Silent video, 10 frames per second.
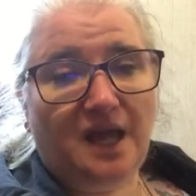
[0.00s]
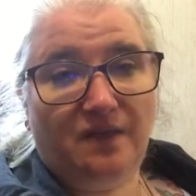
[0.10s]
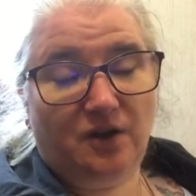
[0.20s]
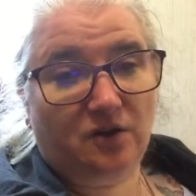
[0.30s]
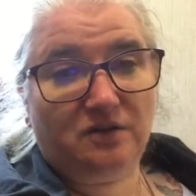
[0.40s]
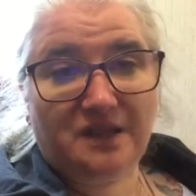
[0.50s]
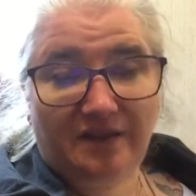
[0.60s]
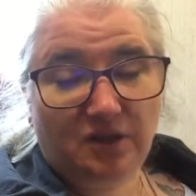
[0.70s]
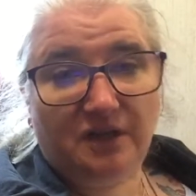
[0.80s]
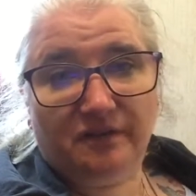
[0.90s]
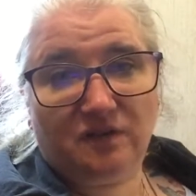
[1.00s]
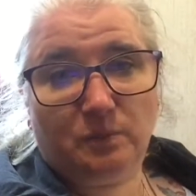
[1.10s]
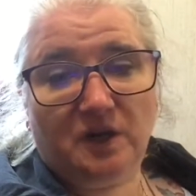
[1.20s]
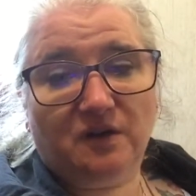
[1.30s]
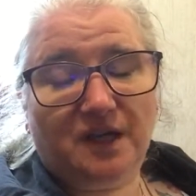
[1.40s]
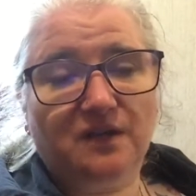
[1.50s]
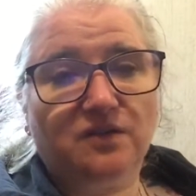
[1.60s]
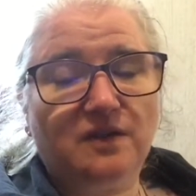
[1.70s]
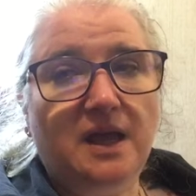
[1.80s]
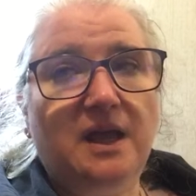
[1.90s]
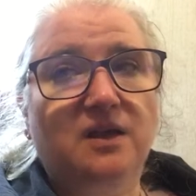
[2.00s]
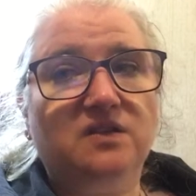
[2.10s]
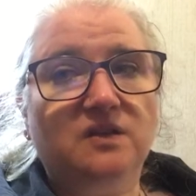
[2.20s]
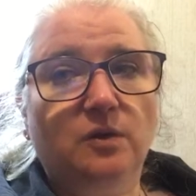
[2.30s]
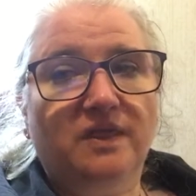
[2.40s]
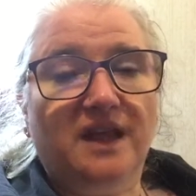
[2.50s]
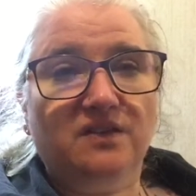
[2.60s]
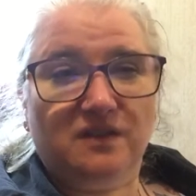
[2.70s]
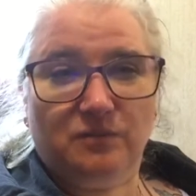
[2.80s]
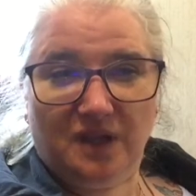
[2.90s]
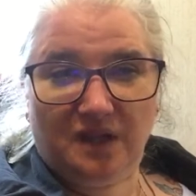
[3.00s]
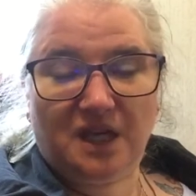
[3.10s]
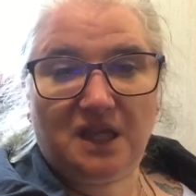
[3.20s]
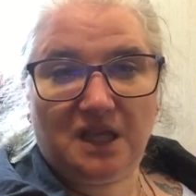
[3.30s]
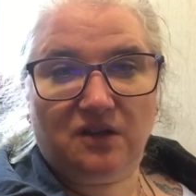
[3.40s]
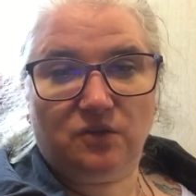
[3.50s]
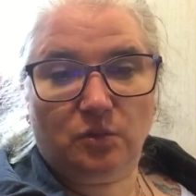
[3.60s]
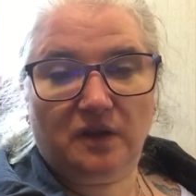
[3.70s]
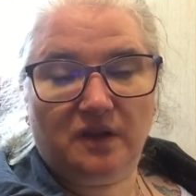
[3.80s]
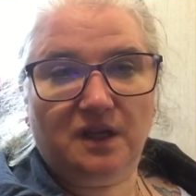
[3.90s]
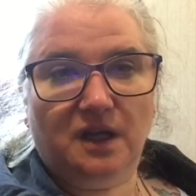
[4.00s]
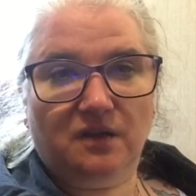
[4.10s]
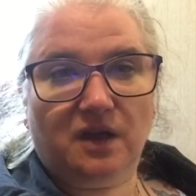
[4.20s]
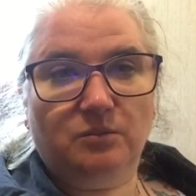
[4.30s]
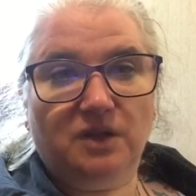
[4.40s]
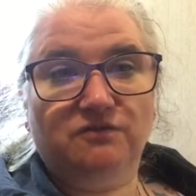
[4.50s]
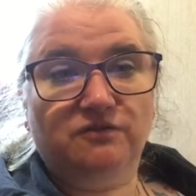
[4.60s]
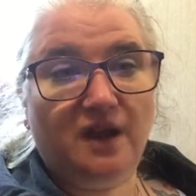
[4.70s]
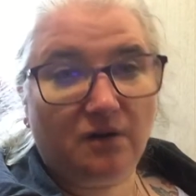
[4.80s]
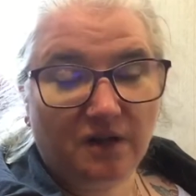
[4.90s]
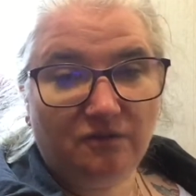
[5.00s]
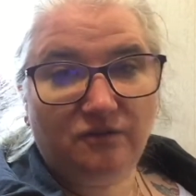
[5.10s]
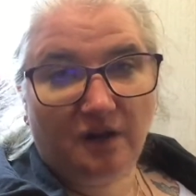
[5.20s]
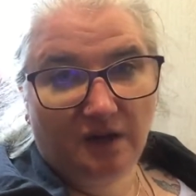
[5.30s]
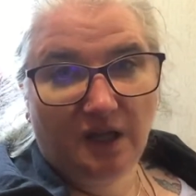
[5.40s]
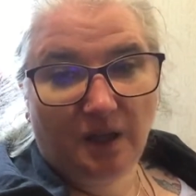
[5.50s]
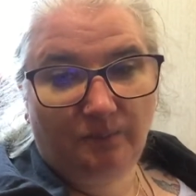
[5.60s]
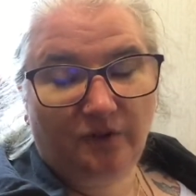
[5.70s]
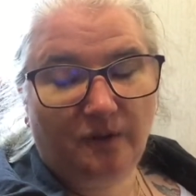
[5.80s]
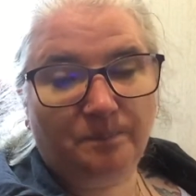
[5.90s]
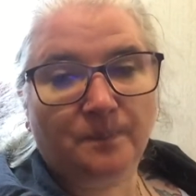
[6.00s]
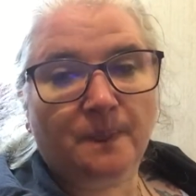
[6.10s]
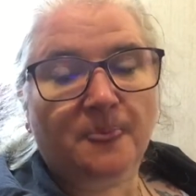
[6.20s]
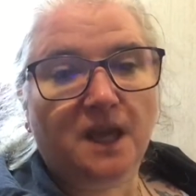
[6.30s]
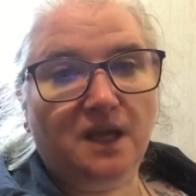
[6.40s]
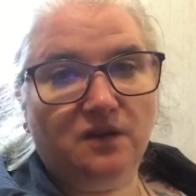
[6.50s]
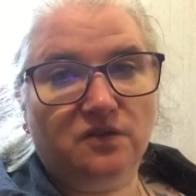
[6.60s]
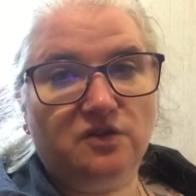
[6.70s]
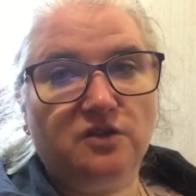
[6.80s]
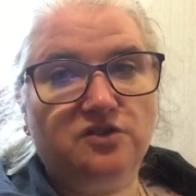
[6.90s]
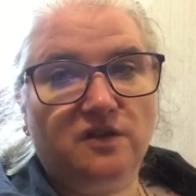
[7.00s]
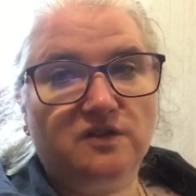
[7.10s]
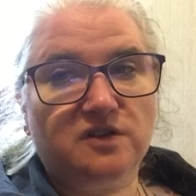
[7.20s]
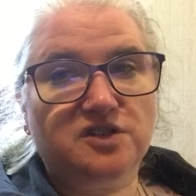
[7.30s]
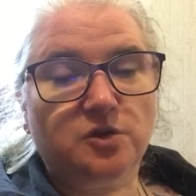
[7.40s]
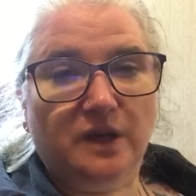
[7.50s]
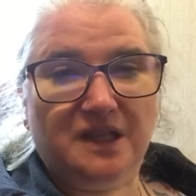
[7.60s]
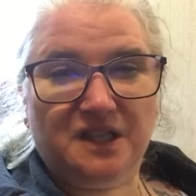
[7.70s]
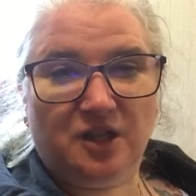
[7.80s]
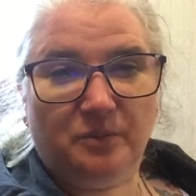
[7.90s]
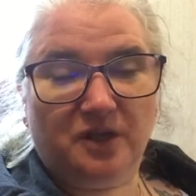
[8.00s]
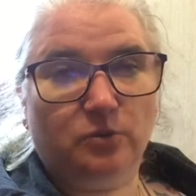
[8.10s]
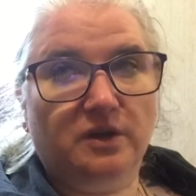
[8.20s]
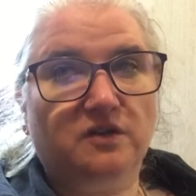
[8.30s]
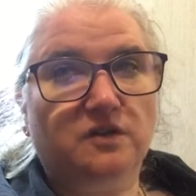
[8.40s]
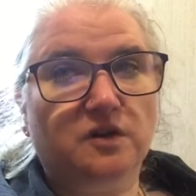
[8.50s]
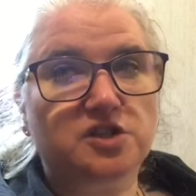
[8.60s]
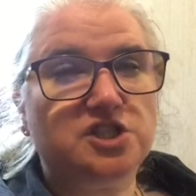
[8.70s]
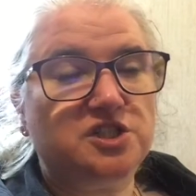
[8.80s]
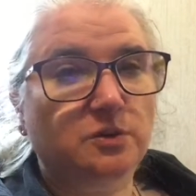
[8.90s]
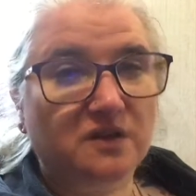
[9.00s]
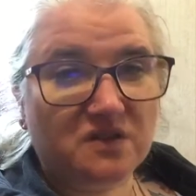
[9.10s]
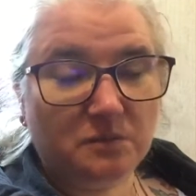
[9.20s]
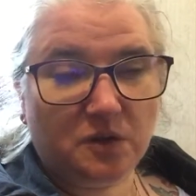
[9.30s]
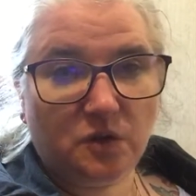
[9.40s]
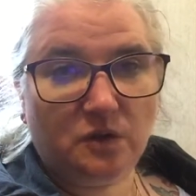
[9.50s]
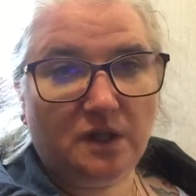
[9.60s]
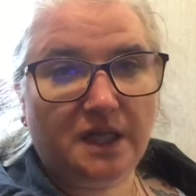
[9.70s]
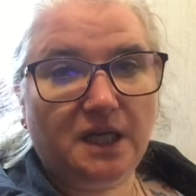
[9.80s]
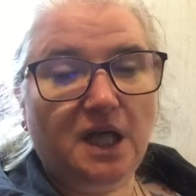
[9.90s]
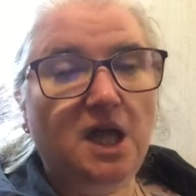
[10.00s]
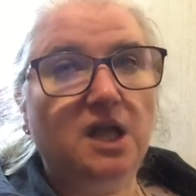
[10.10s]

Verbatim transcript: and their level of experience. So that's something that I think is really, it can be very, very helpful is just doing a little bit of research, doing some Googling,